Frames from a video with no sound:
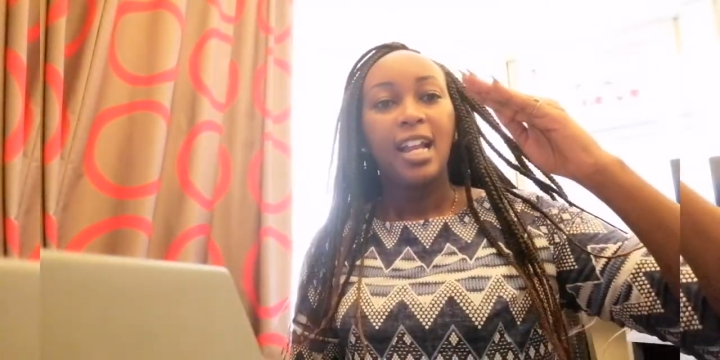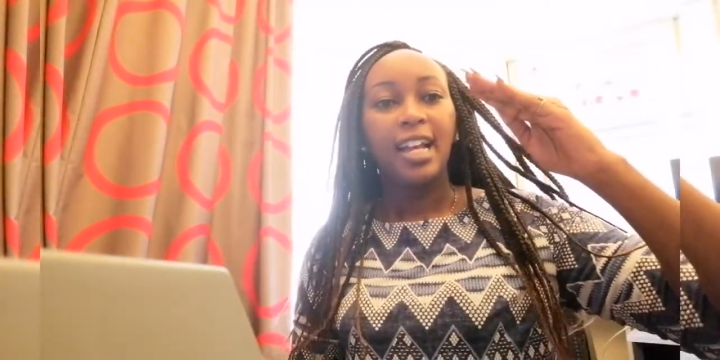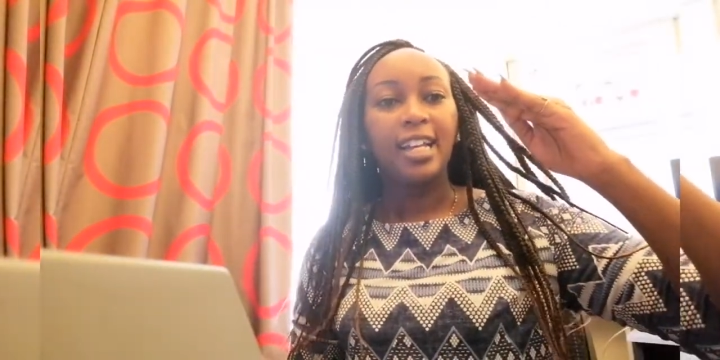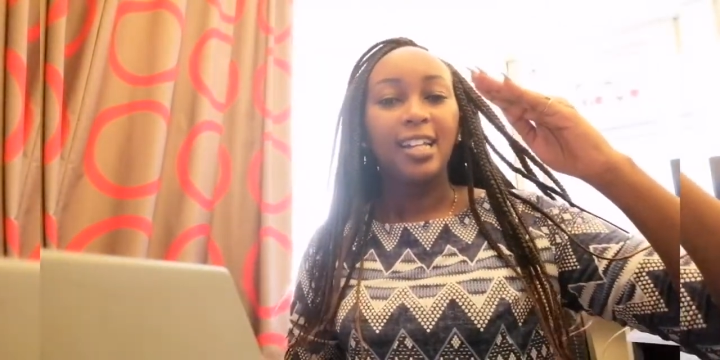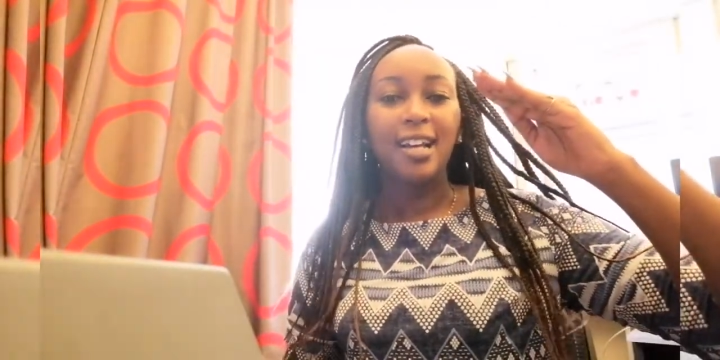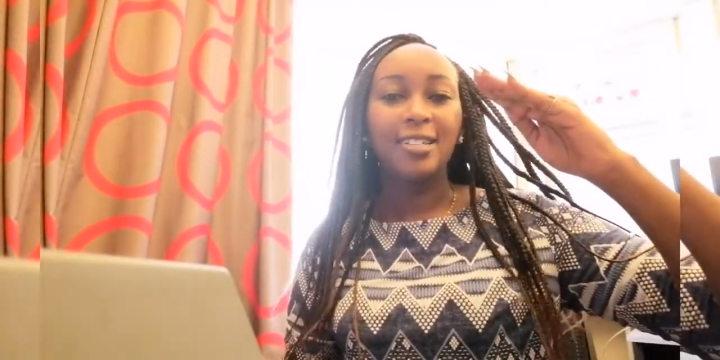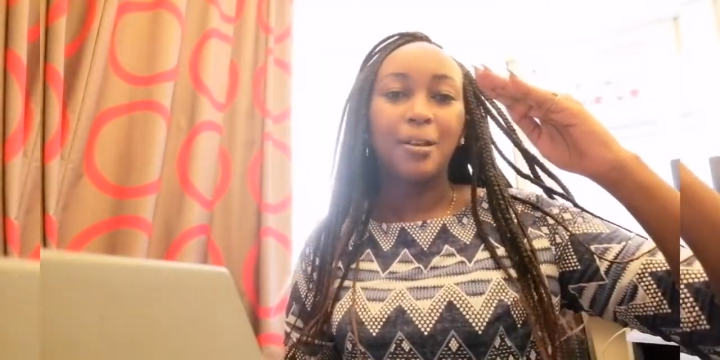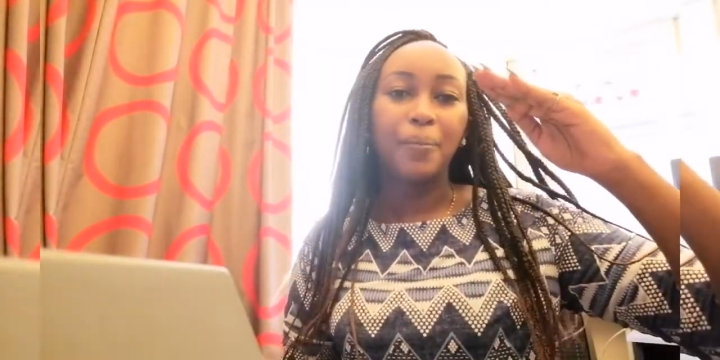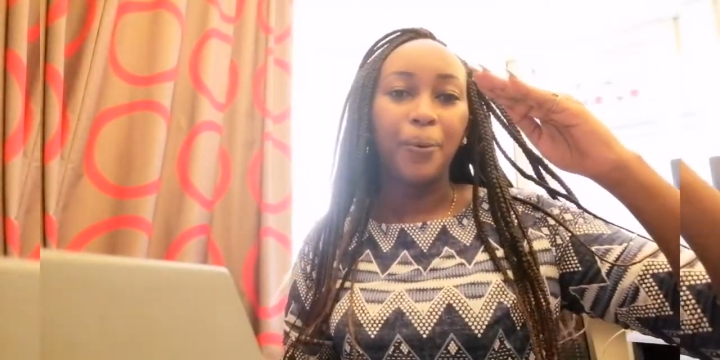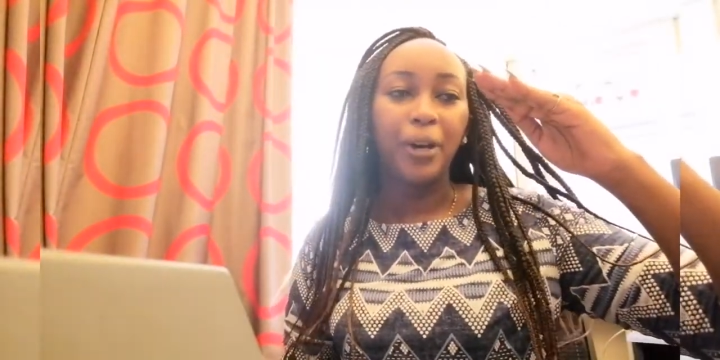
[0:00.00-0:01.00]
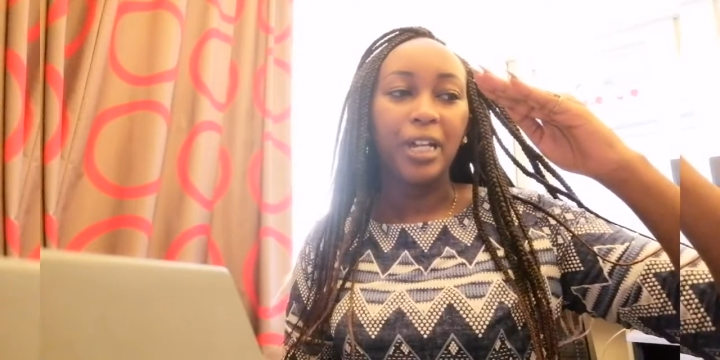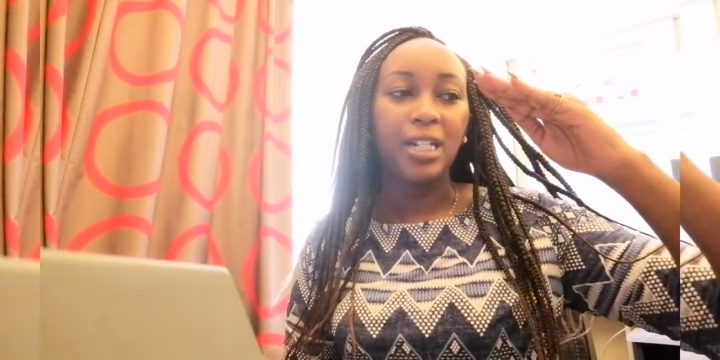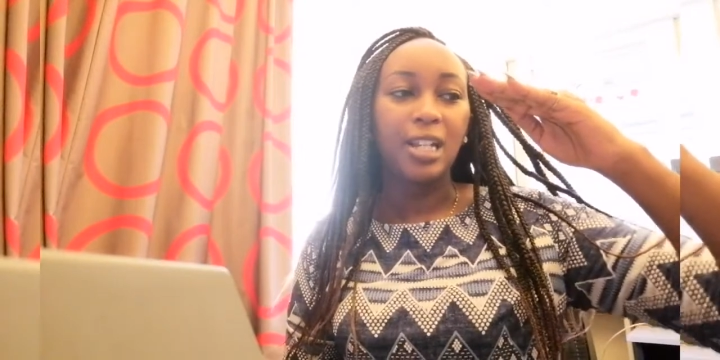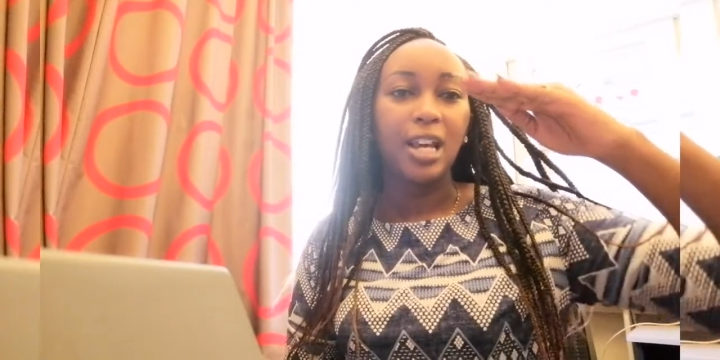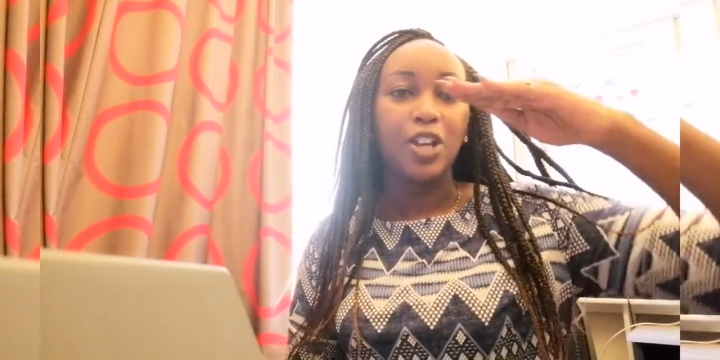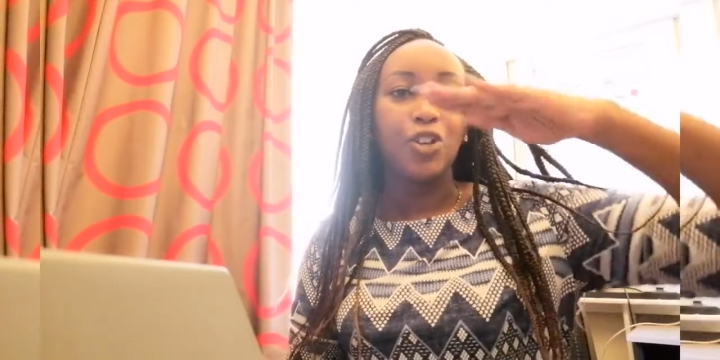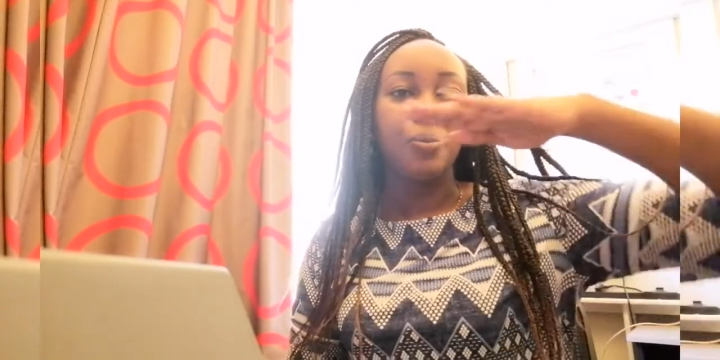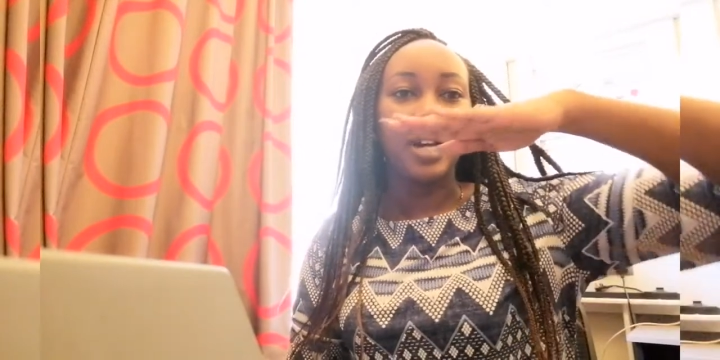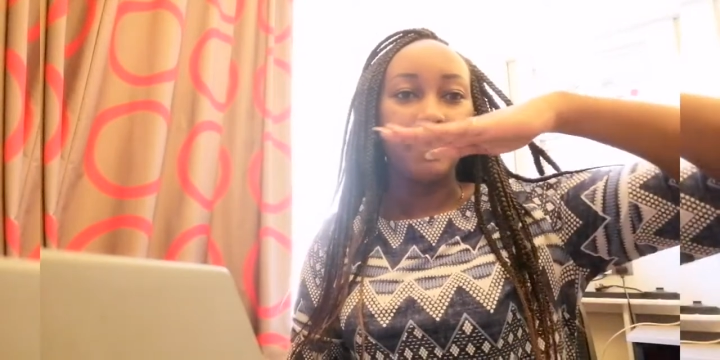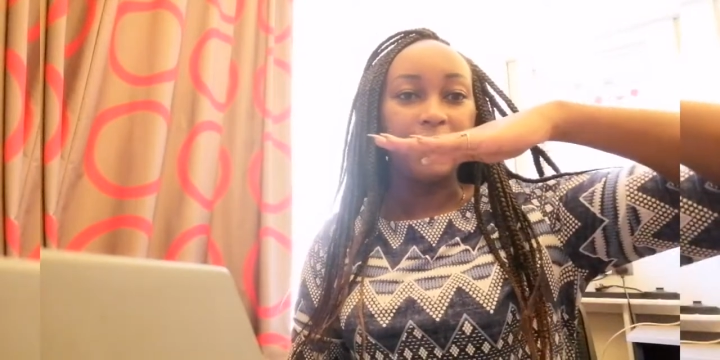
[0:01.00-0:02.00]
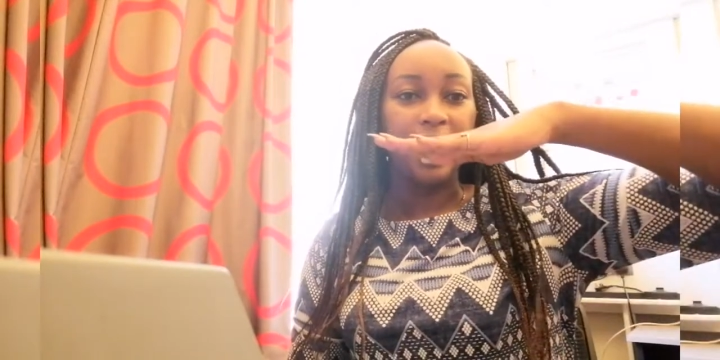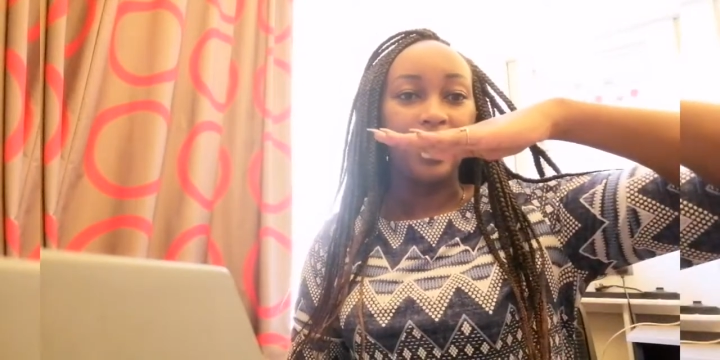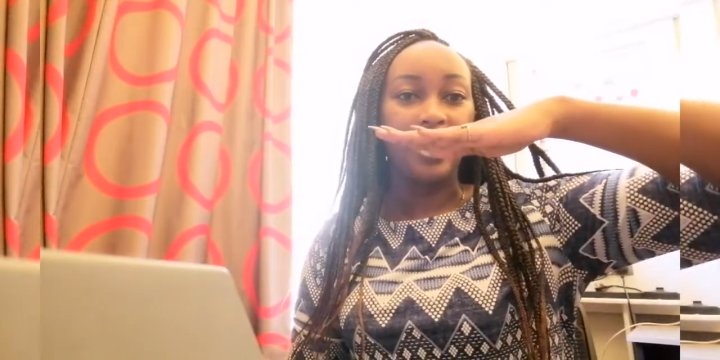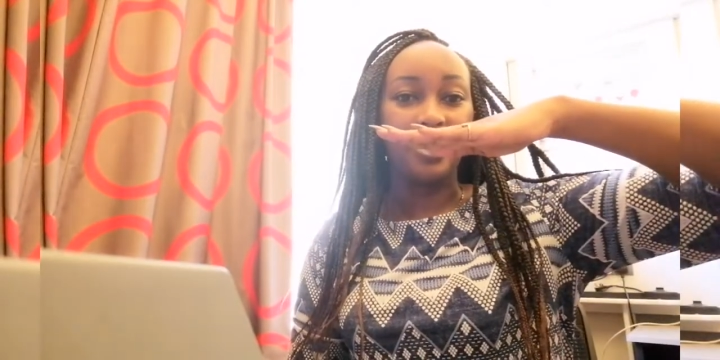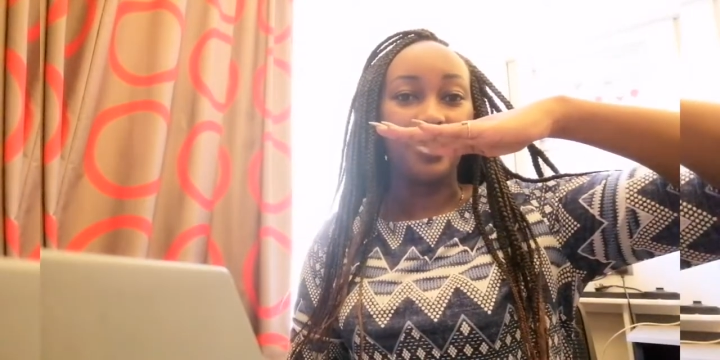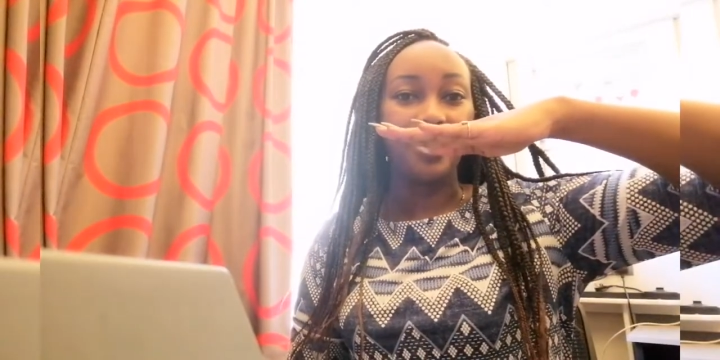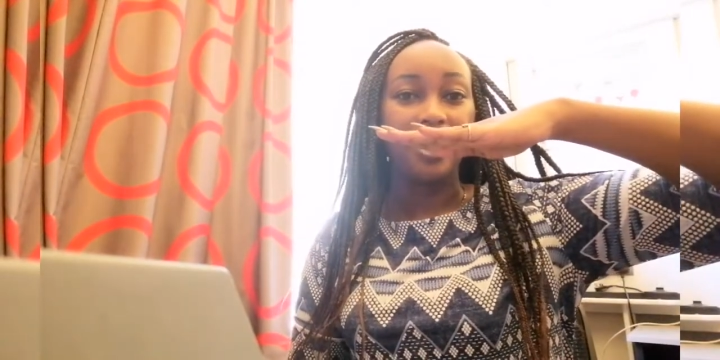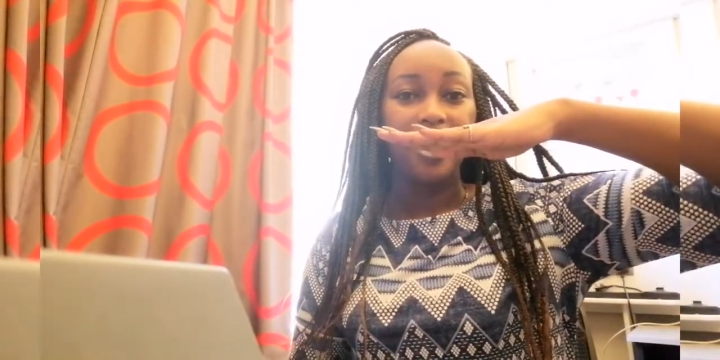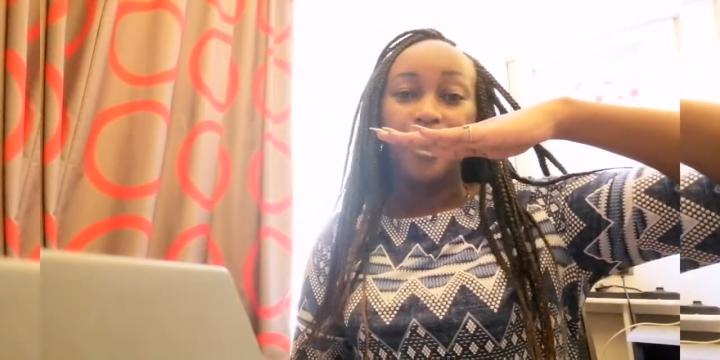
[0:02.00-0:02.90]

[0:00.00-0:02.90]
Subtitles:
Lakini at some point, you become stagnant.